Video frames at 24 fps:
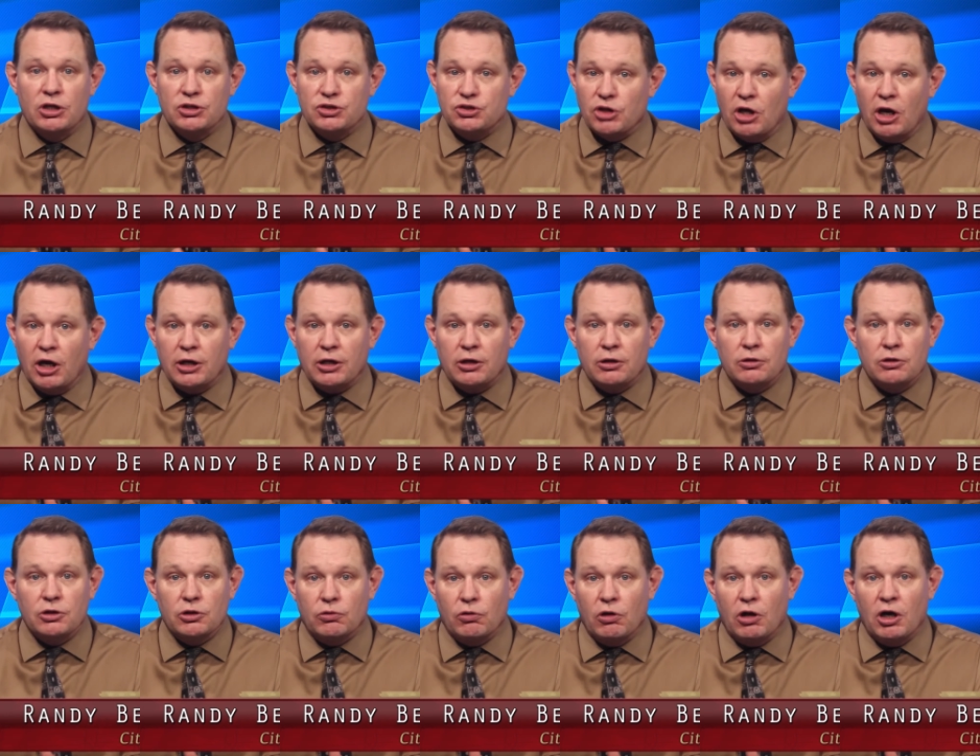
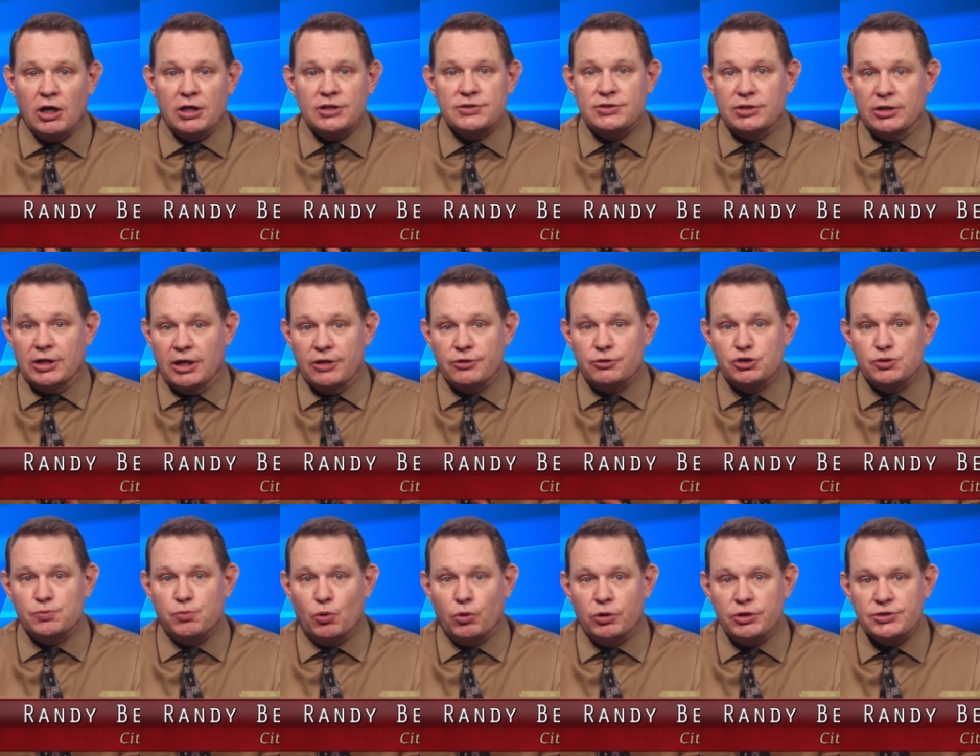soccer, lacrosse, and other
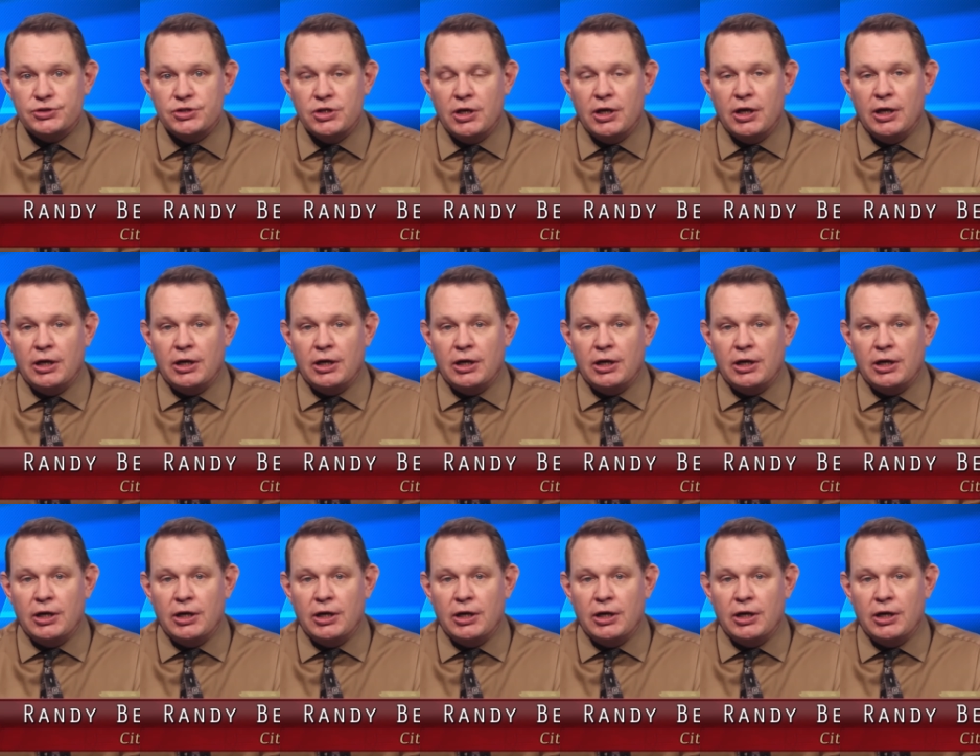sports,